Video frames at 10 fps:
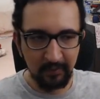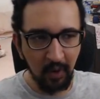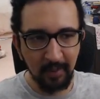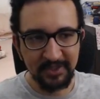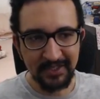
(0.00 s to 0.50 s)

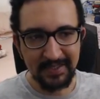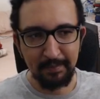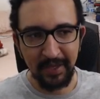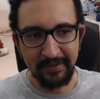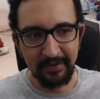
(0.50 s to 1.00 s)
objects in
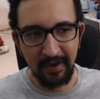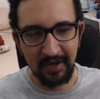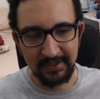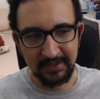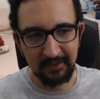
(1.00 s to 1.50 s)
Blender
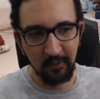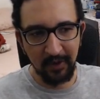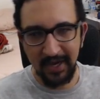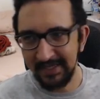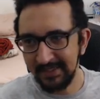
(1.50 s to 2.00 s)
are
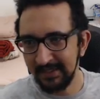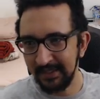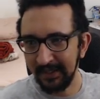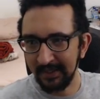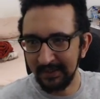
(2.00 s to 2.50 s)
organized
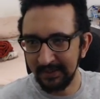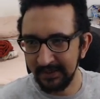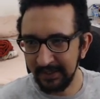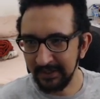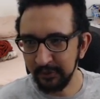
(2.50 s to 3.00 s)
in a
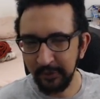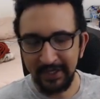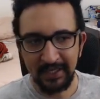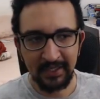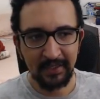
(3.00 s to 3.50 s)

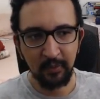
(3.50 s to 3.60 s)
tree,